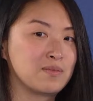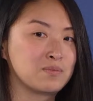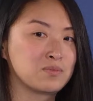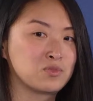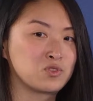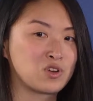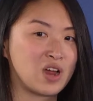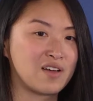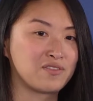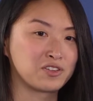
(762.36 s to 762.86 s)

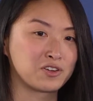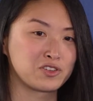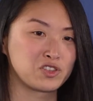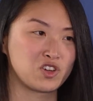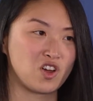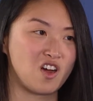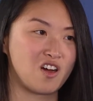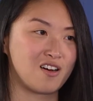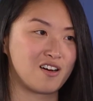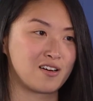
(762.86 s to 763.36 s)
travelers
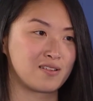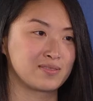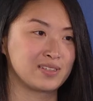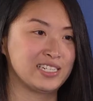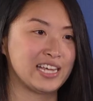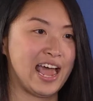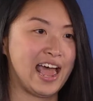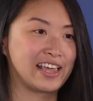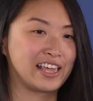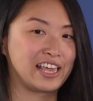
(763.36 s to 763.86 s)
are
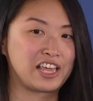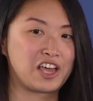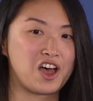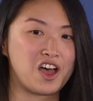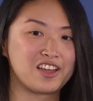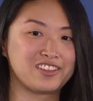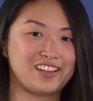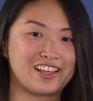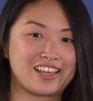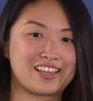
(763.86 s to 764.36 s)
tacking
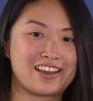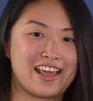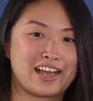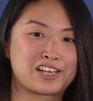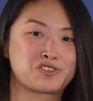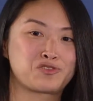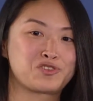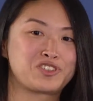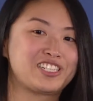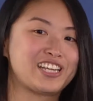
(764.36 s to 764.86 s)
on like an
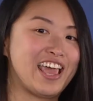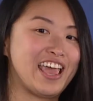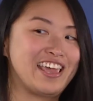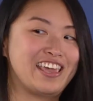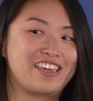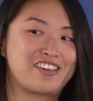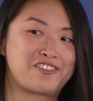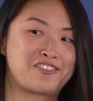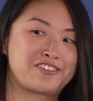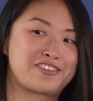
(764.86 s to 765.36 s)
extra day
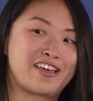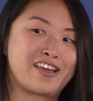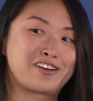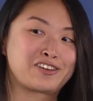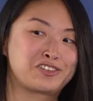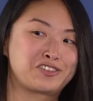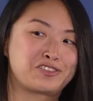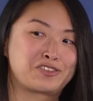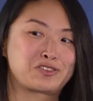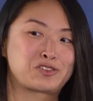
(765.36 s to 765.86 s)
here or there
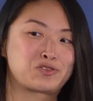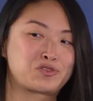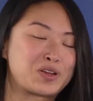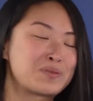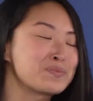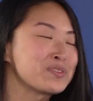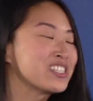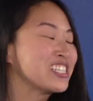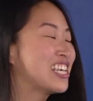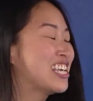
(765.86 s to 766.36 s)
to their
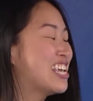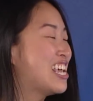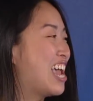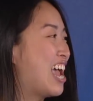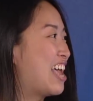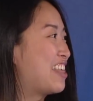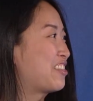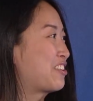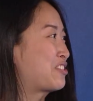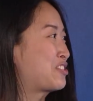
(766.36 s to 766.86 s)
trips,
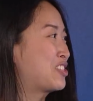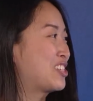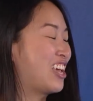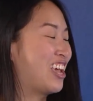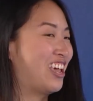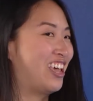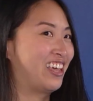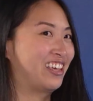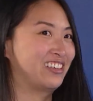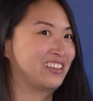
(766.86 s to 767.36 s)
and they're
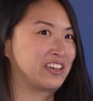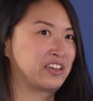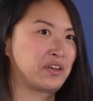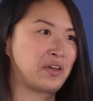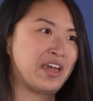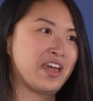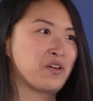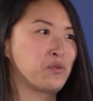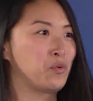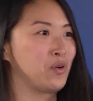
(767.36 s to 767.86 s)
saying like,
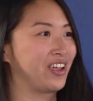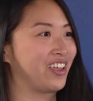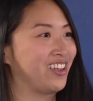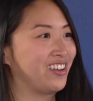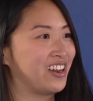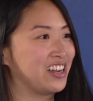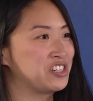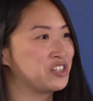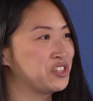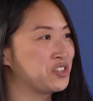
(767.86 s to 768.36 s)
hey, what
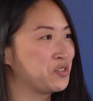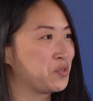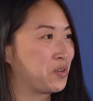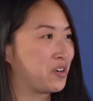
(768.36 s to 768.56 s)
can I do?